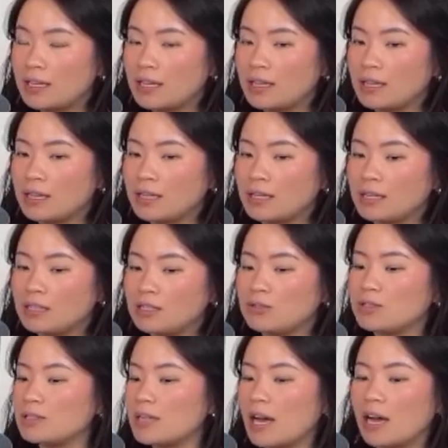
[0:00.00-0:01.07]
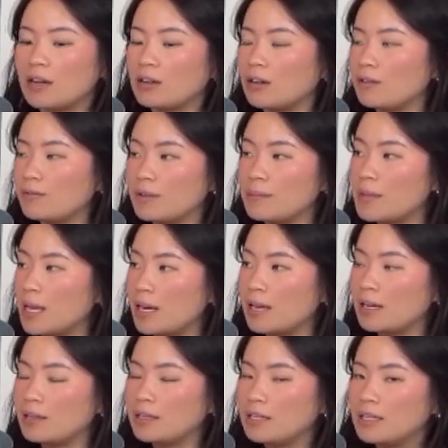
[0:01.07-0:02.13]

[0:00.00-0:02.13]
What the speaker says: and then you just add on from there,